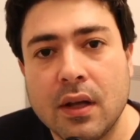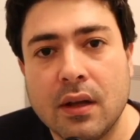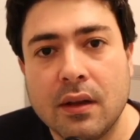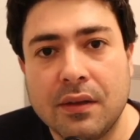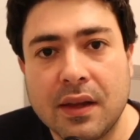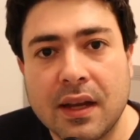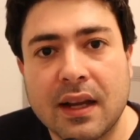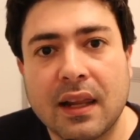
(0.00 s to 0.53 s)

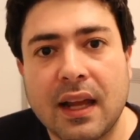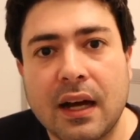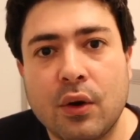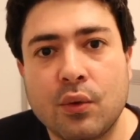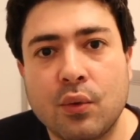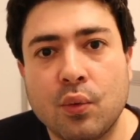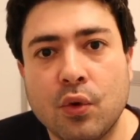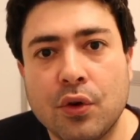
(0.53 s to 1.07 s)
the
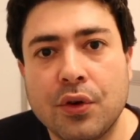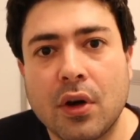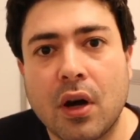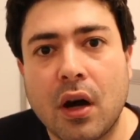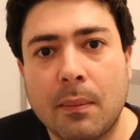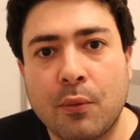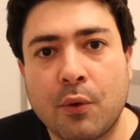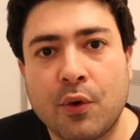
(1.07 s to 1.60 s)
cloud would
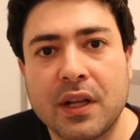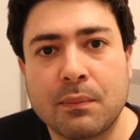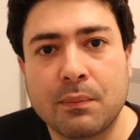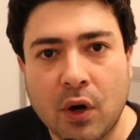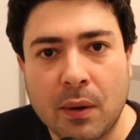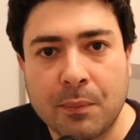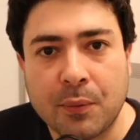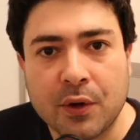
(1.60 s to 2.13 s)
operate
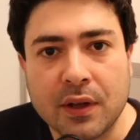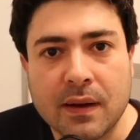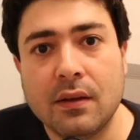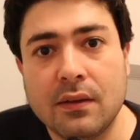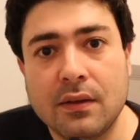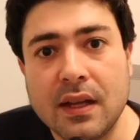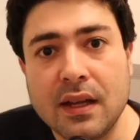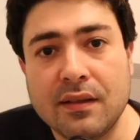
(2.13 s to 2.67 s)
properly.
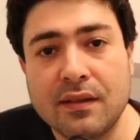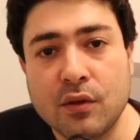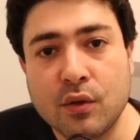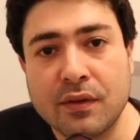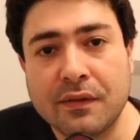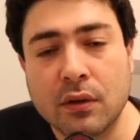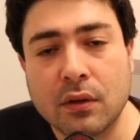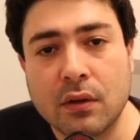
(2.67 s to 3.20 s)
These
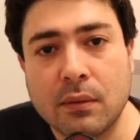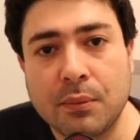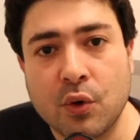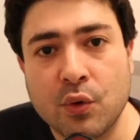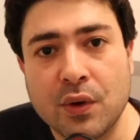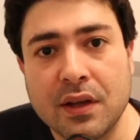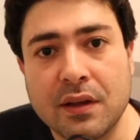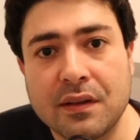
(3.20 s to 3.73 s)
useful
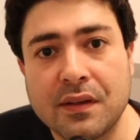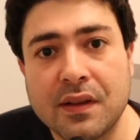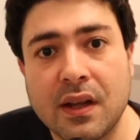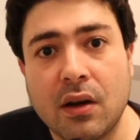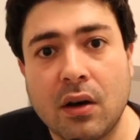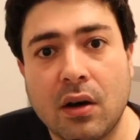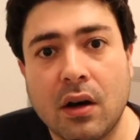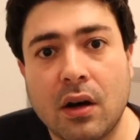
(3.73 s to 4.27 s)
components
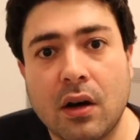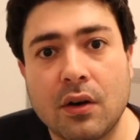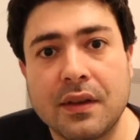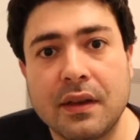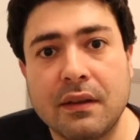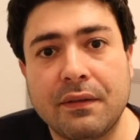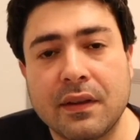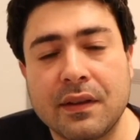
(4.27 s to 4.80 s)
are
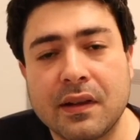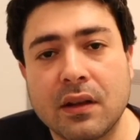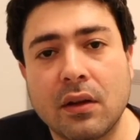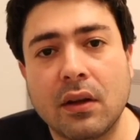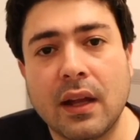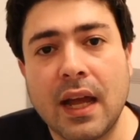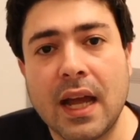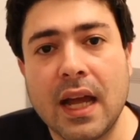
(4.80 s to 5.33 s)
the
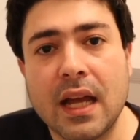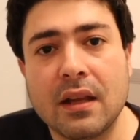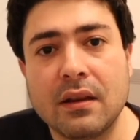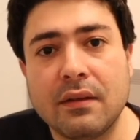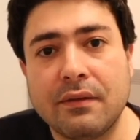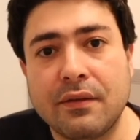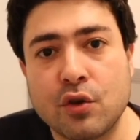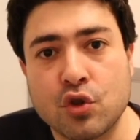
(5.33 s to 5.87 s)
physical
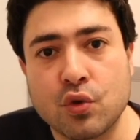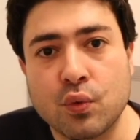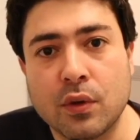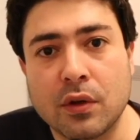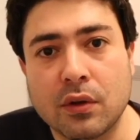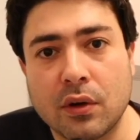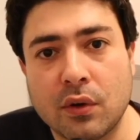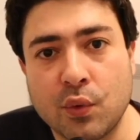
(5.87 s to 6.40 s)
and
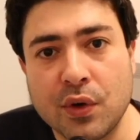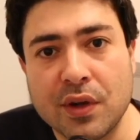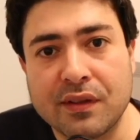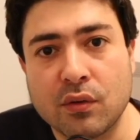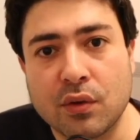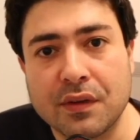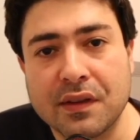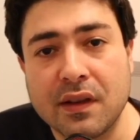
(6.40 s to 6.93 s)
virtual
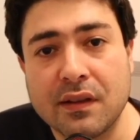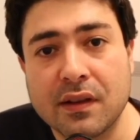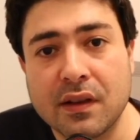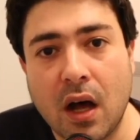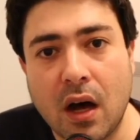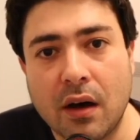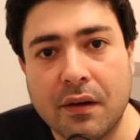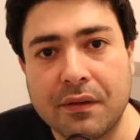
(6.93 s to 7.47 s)
resources
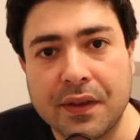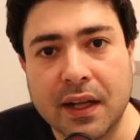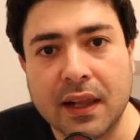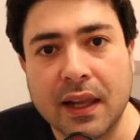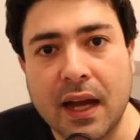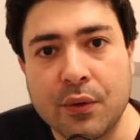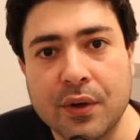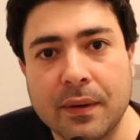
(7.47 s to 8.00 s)
of the
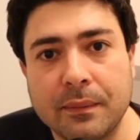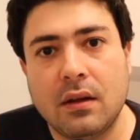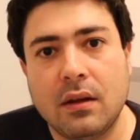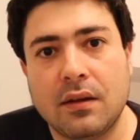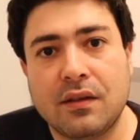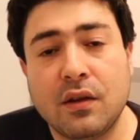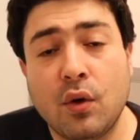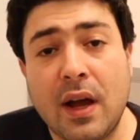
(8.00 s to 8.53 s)
cloud.
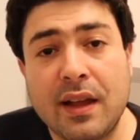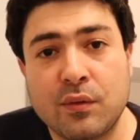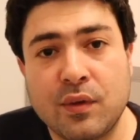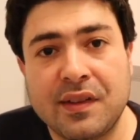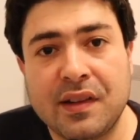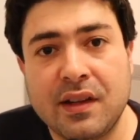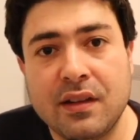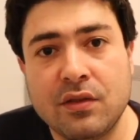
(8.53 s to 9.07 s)
So as we
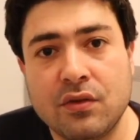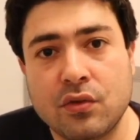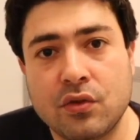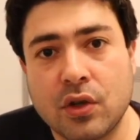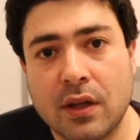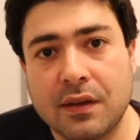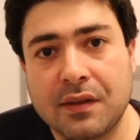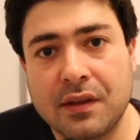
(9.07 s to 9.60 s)
said, just